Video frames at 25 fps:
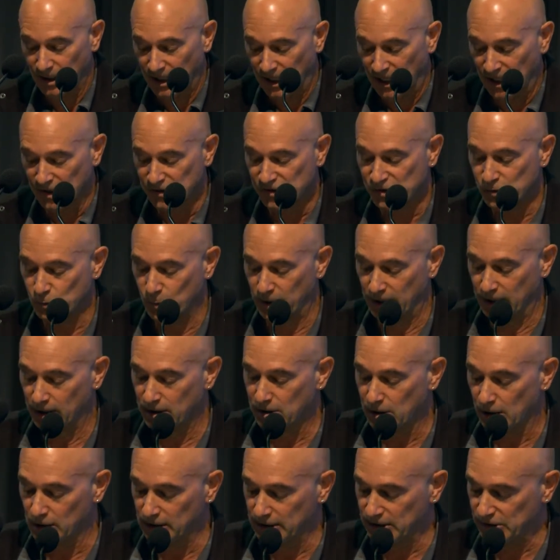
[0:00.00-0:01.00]
Elsewhere,
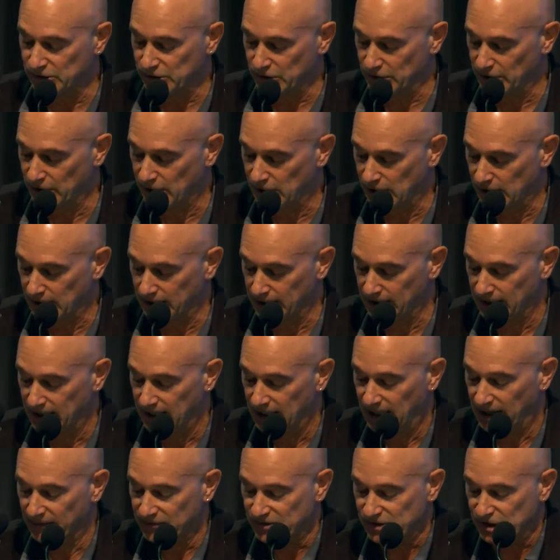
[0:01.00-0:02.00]
colleagues and I
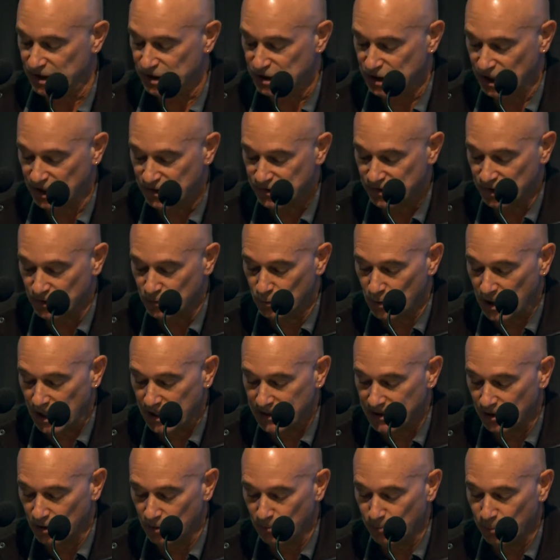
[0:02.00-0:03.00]
have suggested,
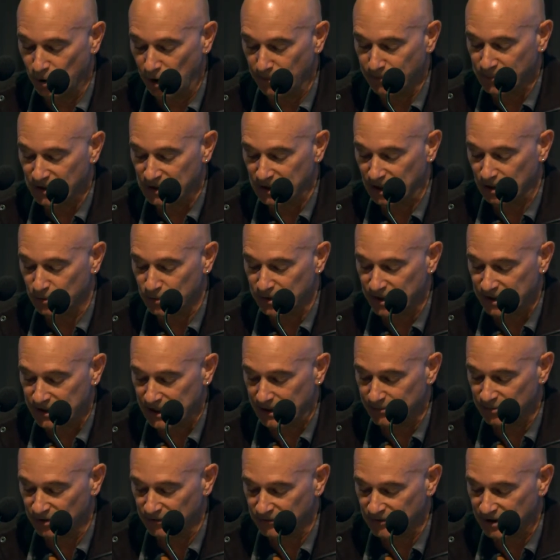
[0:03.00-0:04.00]
rather unpopular with a
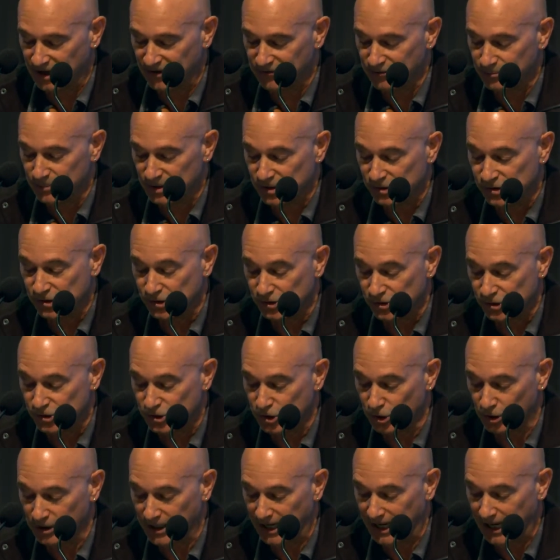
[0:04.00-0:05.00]
number of governments since
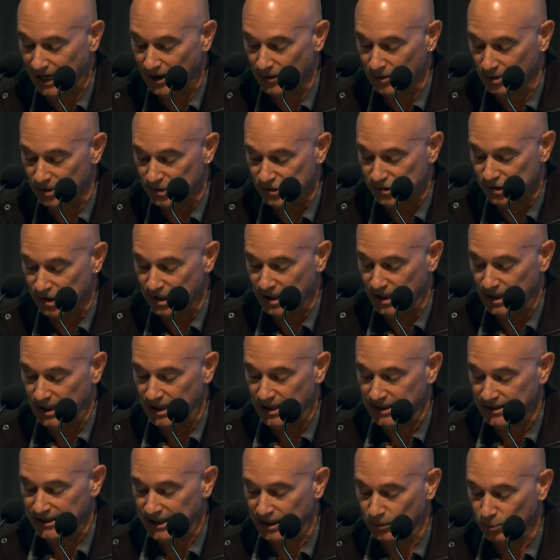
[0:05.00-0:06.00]
John Howard's,
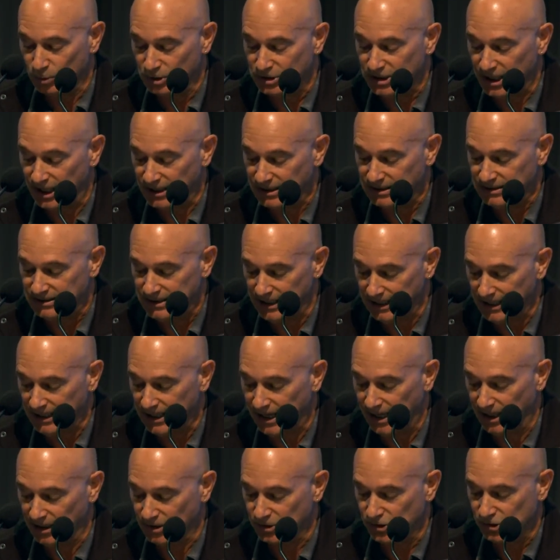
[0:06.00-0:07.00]
that it will take
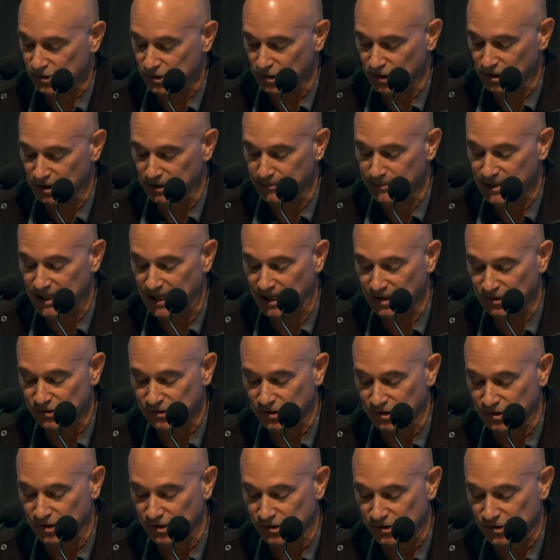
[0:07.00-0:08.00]
decades to eliminate
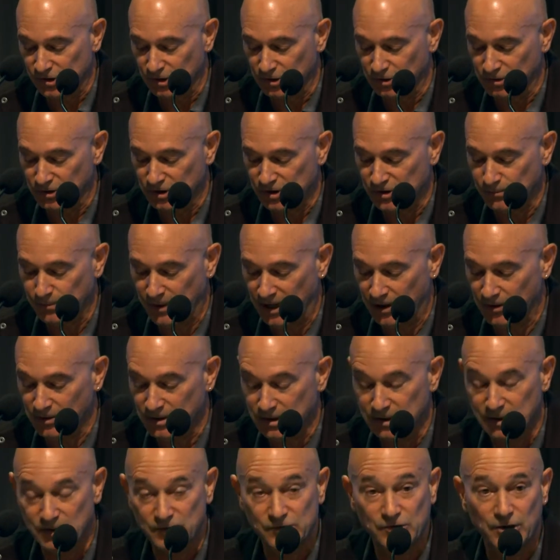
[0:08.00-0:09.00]
statistical
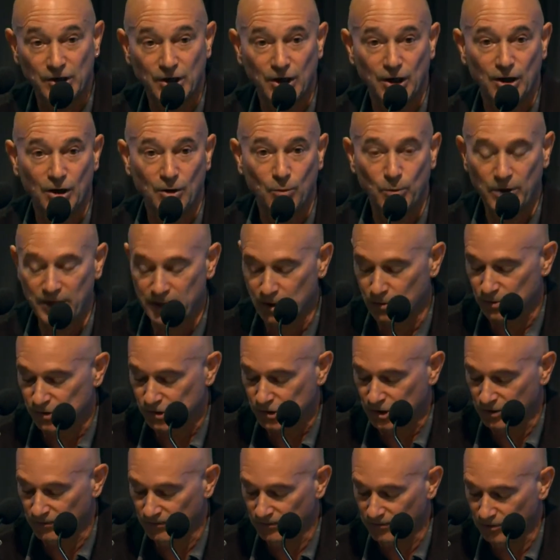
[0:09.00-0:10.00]
disparities where there is
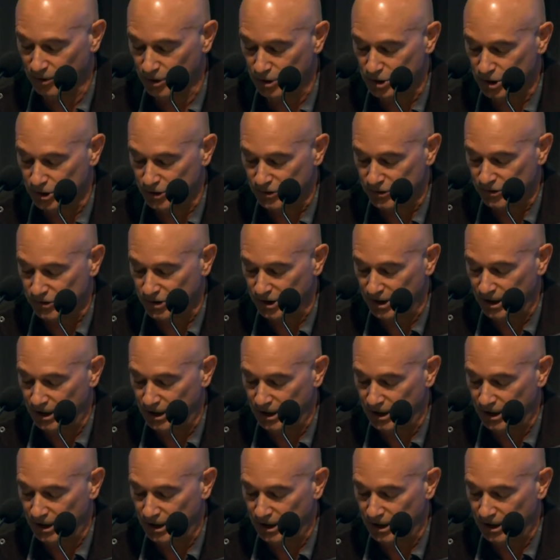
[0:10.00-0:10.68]
convergence,